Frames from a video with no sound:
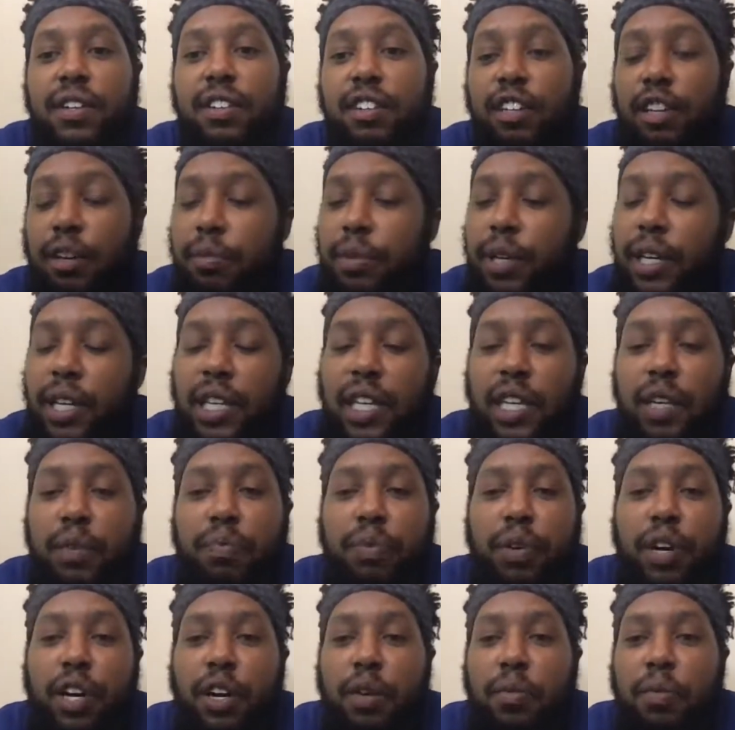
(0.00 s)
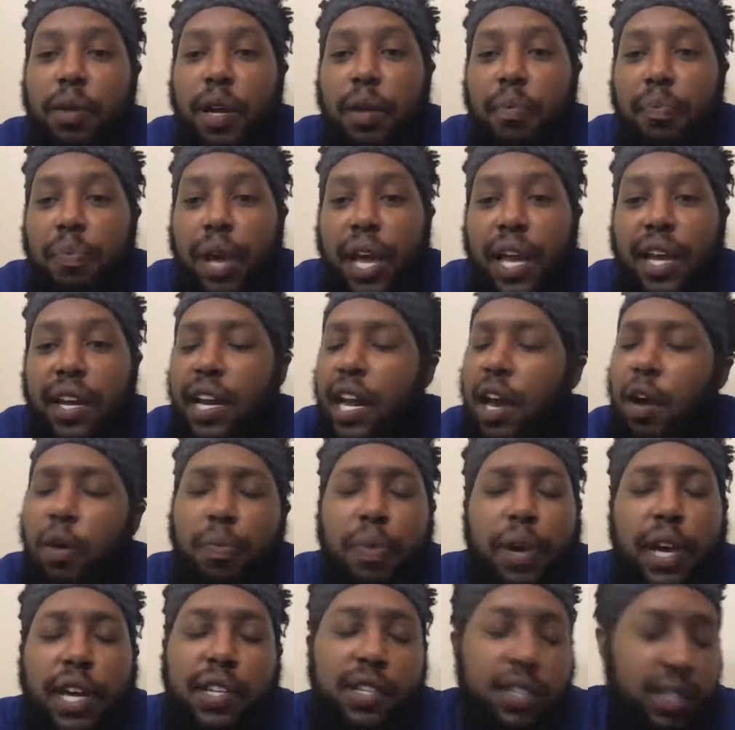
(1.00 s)
Give me elite punter, man.
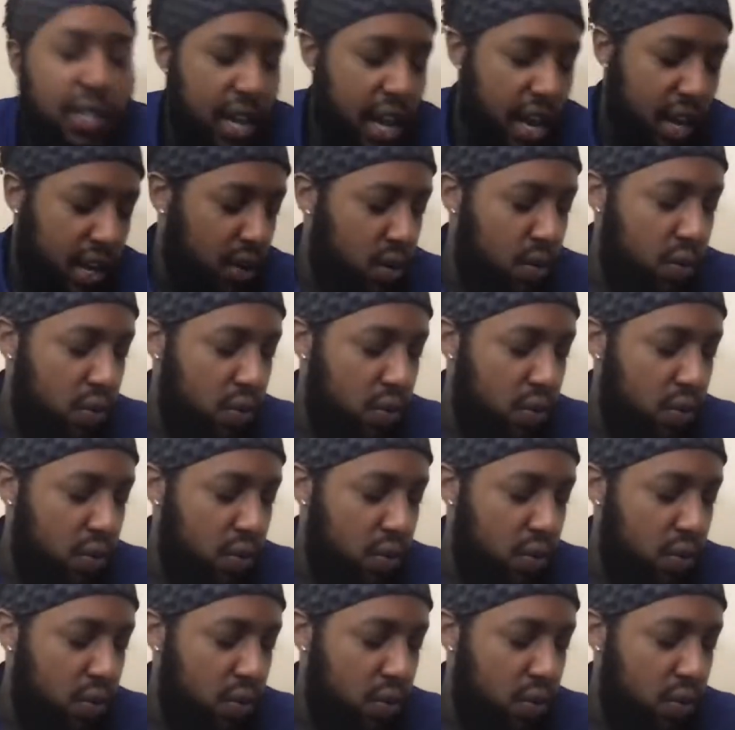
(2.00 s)
Peyton's not